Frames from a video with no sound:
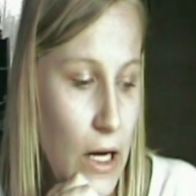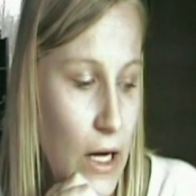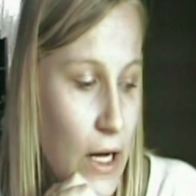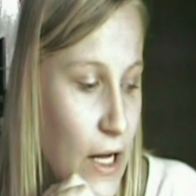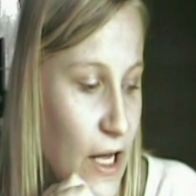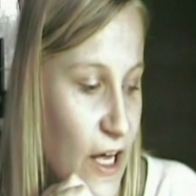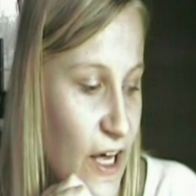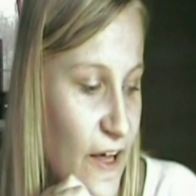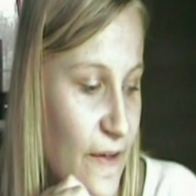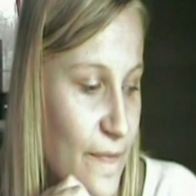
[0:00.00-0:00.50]

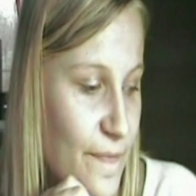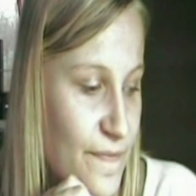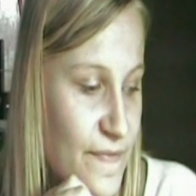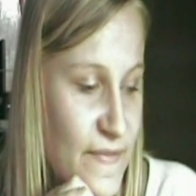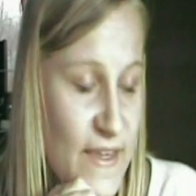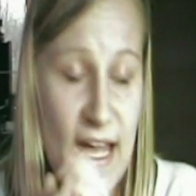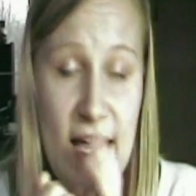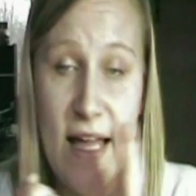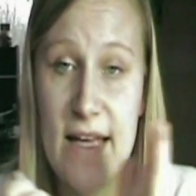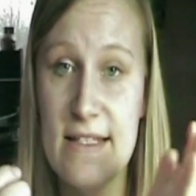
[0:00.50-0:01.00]

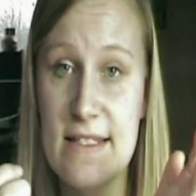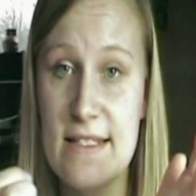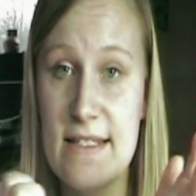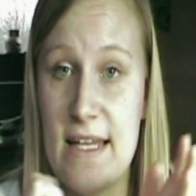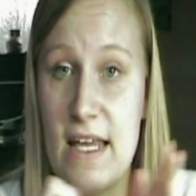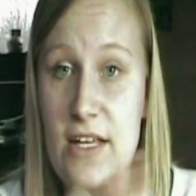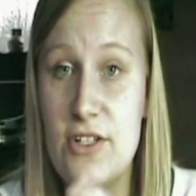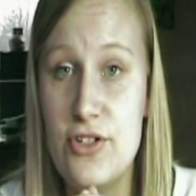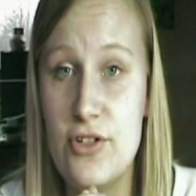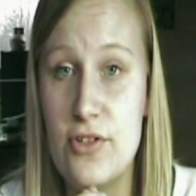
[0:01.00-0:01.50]
Yeah, and
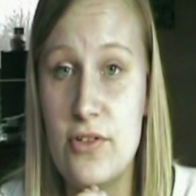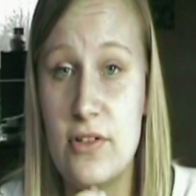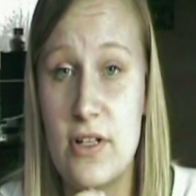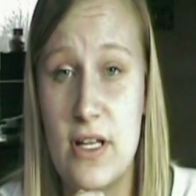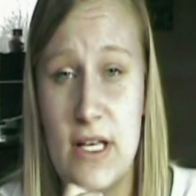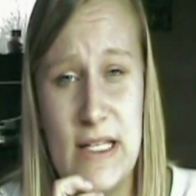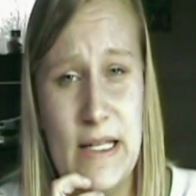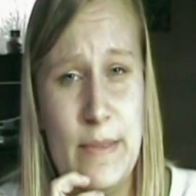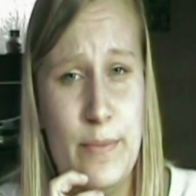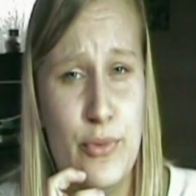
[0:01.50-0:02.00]
stay tuned,
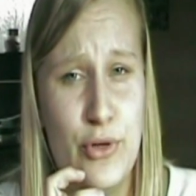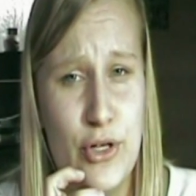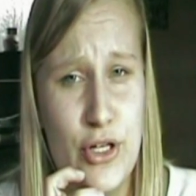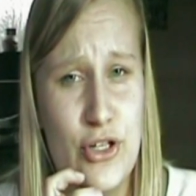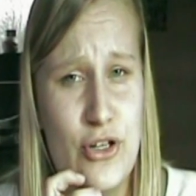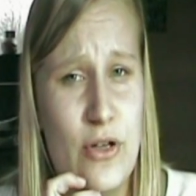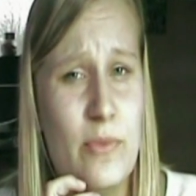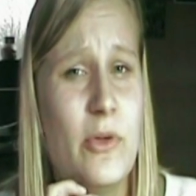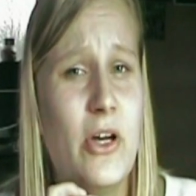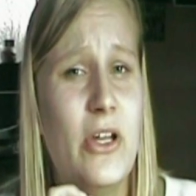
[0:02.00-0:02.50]
because I'm pretty
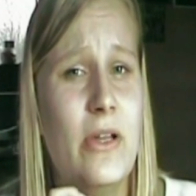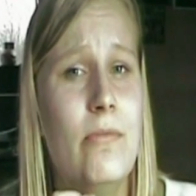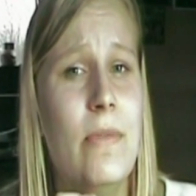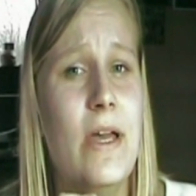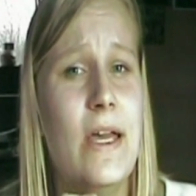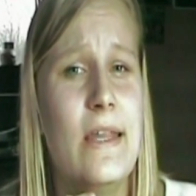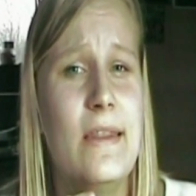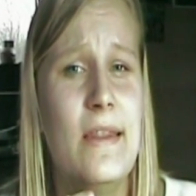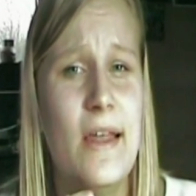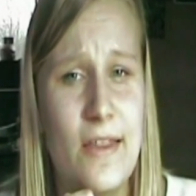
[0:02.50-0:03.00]
sure I'm going to
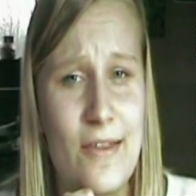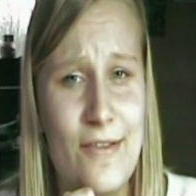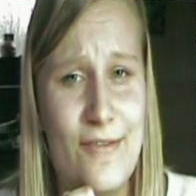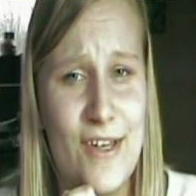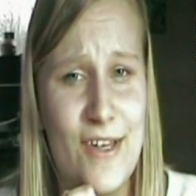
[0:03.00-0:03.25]
make another